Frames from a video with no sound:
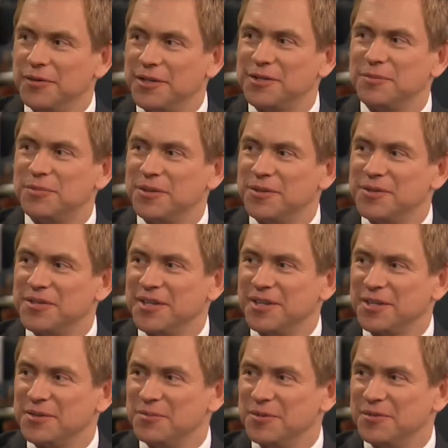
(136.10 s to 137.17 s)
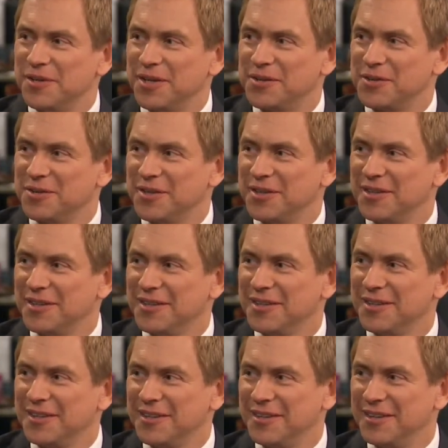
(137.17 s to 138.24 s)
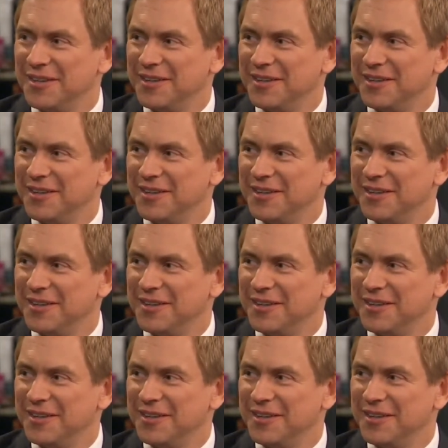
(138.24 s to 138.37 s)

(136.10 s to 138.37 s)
That's a Peter Jennings movie. Oh right, okay, I should know.